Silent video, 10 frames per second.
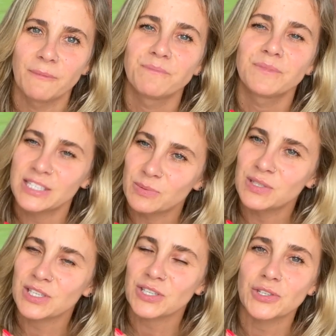this will
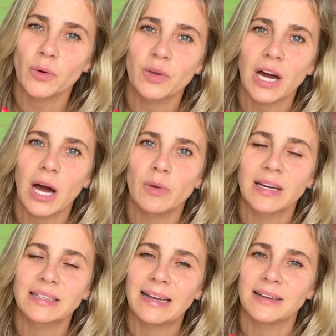just show you how you
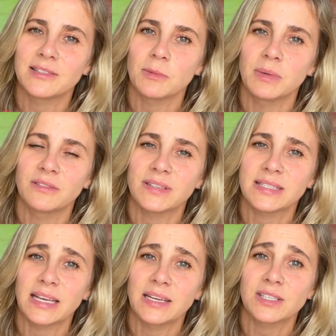can enhance your
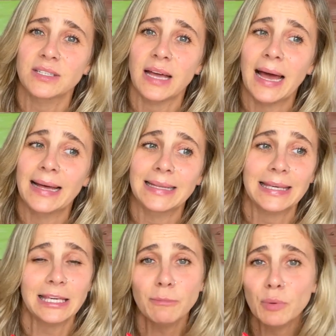manifestation and
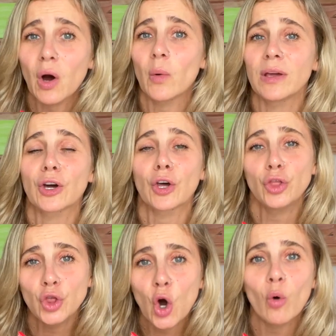keep going
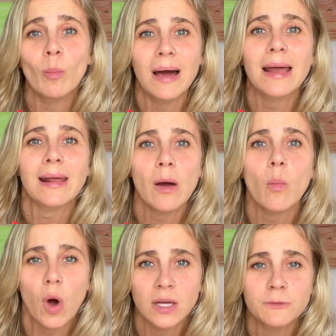no matter
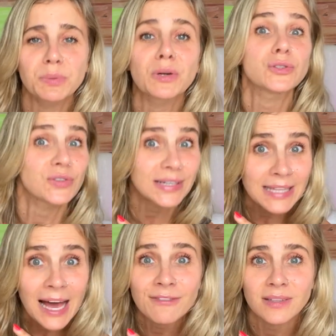what because you can
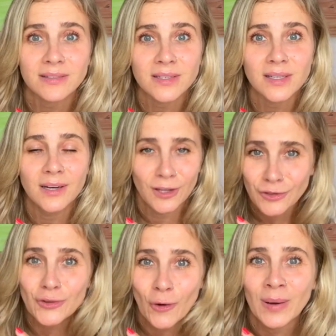have it
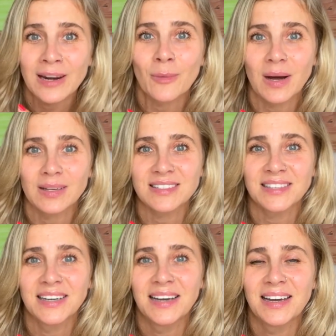no matter what.
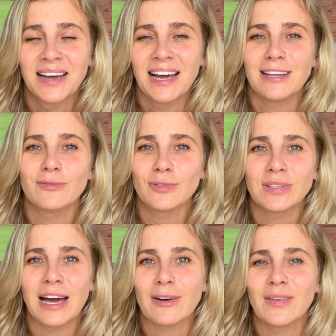And for
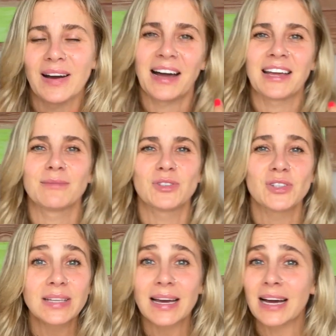now, I am
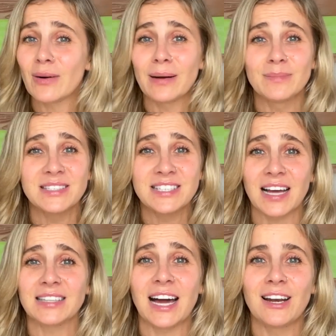tuning out. I'm
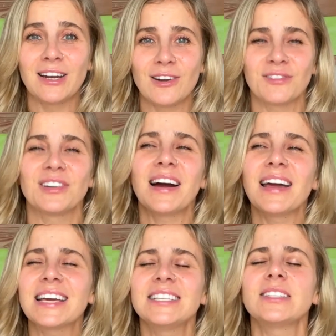done. I love you. I
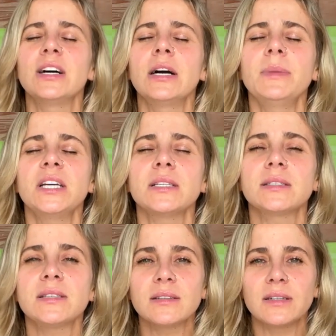kiss you. I
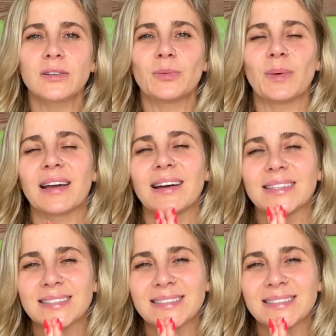miss you. Goodbye, guys.